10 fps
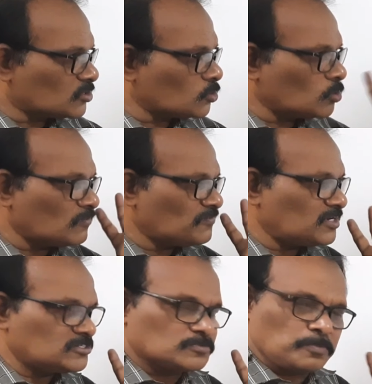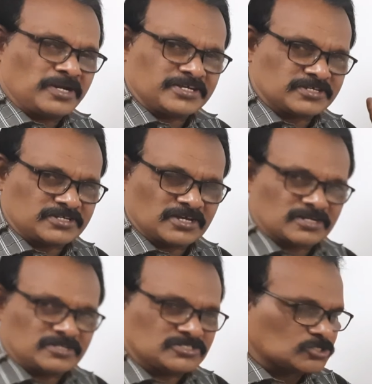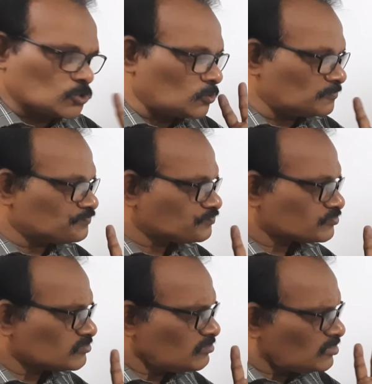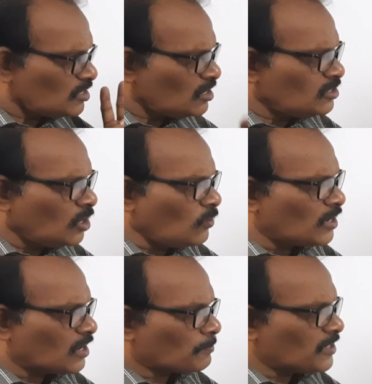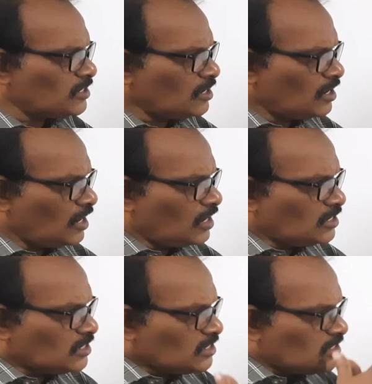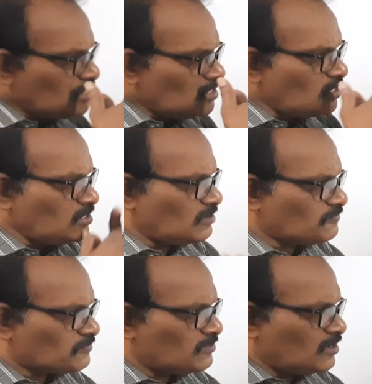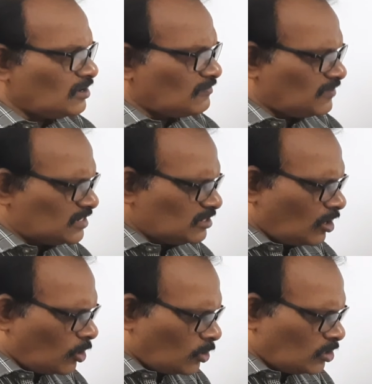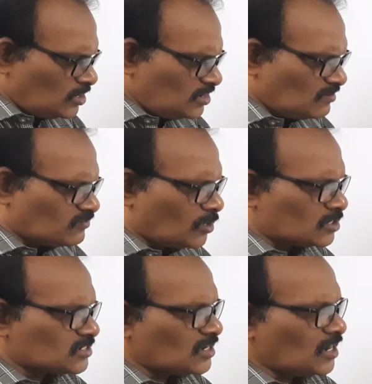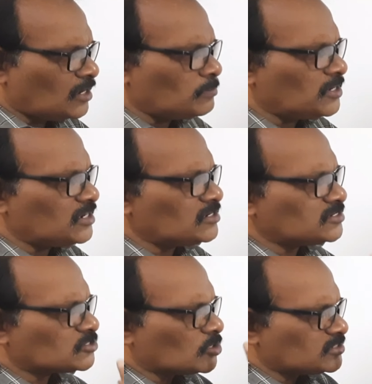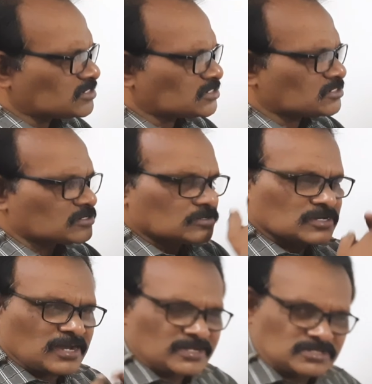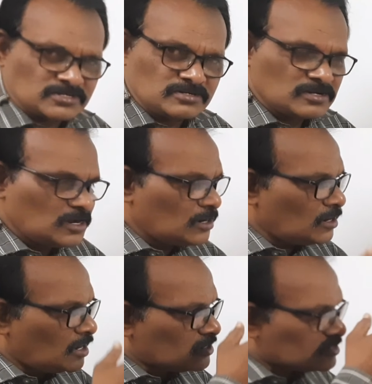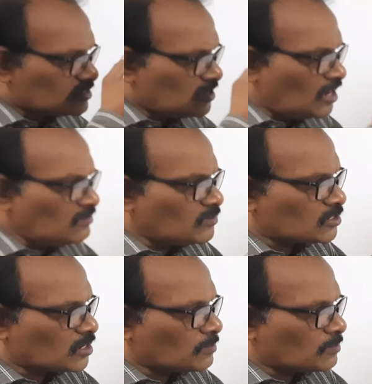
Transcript: chlorophyll is playing here, its role. Now what happened? In the leaf, when all the water and mineral salts gathered, there what